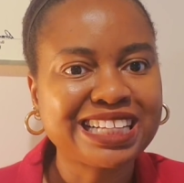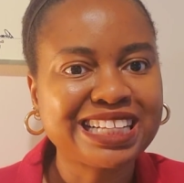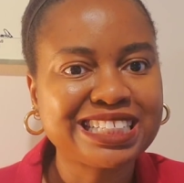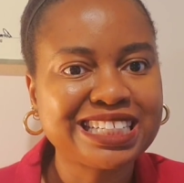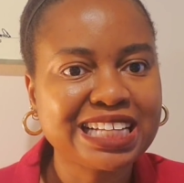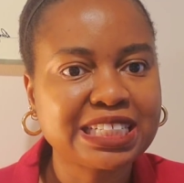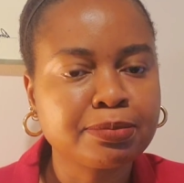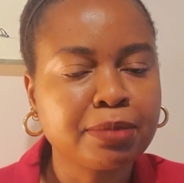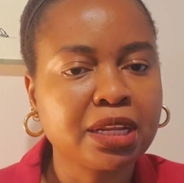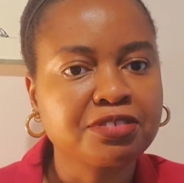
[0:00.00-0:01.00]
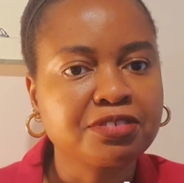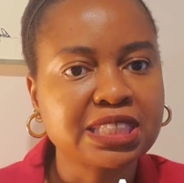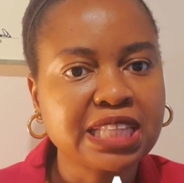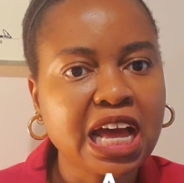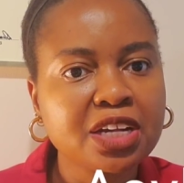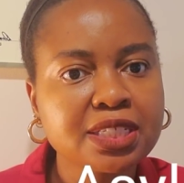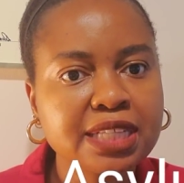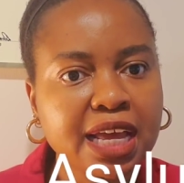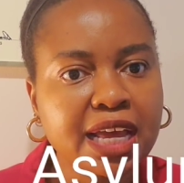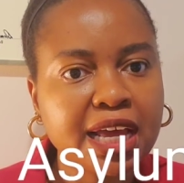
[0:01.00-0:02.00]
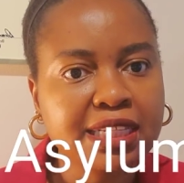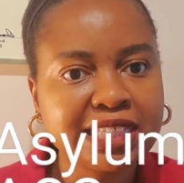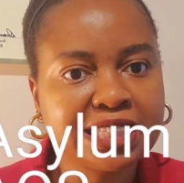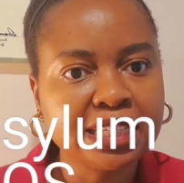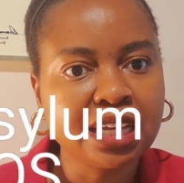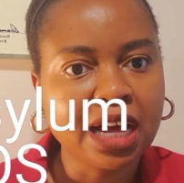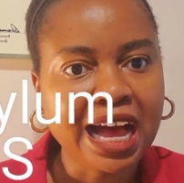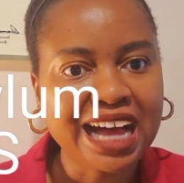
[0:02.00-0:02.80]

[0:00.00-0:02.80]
adjustment of status and the